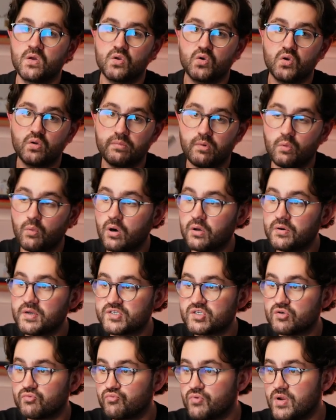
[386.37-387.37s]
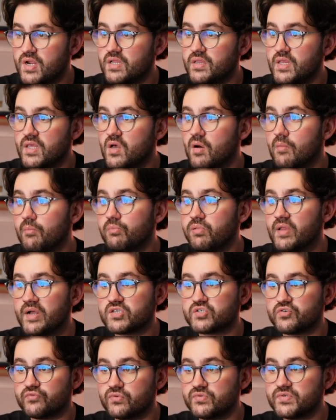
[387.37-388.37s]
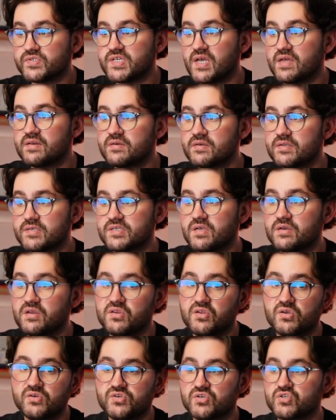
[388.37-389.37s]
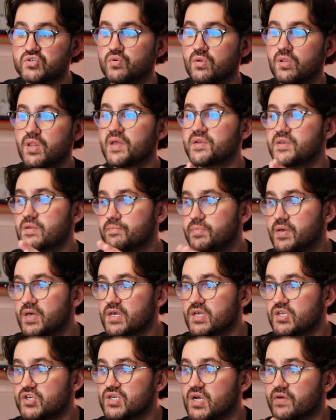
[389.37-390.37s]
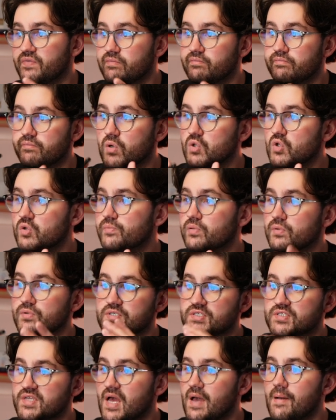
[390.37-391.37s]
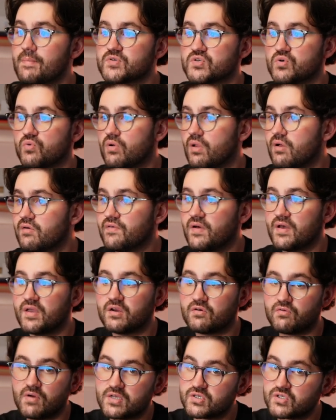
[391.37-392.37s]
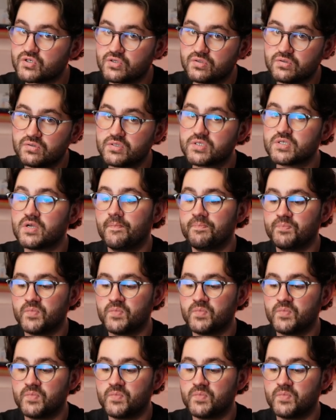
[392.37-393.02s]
Number 1 is a really complex front end, sending users to a landing page, having multiple steps and qualifying questions.